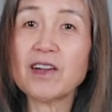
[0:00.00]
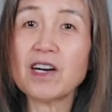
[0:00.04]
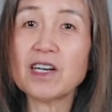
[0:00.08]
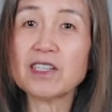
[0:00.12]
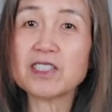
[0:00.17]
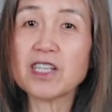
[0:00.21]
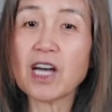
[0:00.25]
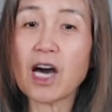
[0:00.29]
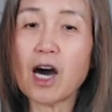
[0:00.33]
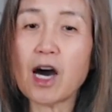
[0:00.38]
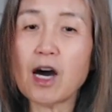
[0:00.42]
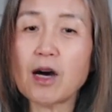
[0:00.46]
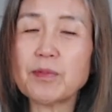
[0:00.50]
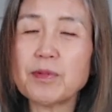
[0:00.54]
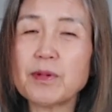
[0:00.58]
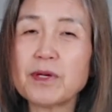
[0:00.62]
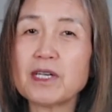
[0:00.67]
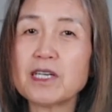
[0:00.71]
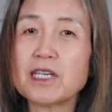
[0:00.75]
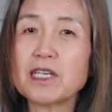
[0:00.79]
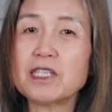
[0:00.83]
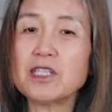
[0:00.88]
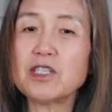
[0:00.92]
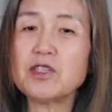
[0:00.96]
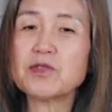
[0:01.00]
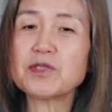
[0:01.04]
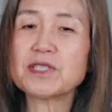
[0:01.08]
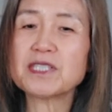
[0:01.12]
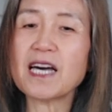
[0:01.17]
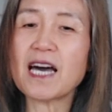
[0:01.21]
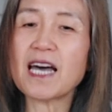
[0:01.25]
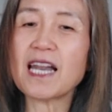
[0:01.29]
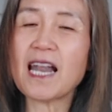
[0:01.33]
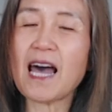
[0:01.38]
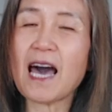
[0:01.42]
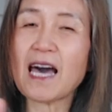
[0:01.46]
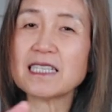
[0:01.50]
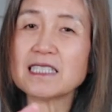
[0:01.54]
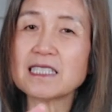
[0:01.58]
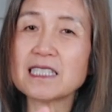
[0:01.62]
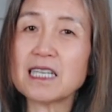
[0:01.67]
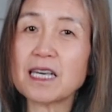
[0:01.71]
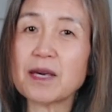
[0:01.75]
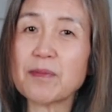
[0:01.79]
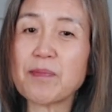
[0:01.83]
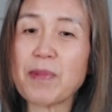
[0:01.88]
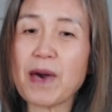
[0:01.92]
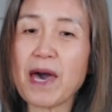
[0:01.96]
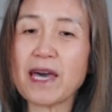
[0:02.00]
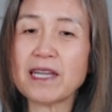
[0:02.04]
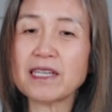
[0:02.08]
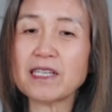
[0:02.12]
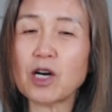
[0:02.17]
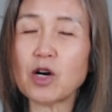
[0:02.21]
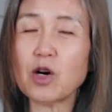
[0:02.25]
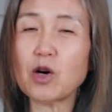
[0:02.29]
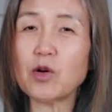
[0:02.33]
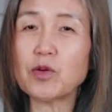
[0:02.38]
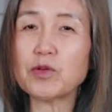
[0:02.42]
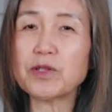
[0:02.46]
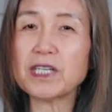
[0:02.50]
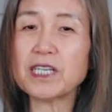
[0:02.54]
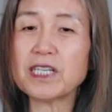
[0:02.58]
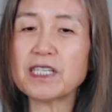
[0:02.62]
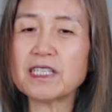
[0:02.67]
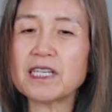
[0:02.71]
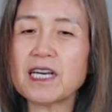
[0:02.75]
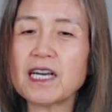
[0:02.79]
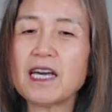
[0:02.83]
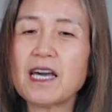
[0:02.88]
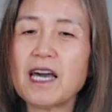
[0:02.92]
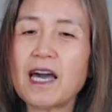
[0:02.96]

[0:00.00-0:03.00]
on top, use elastic band, hold it,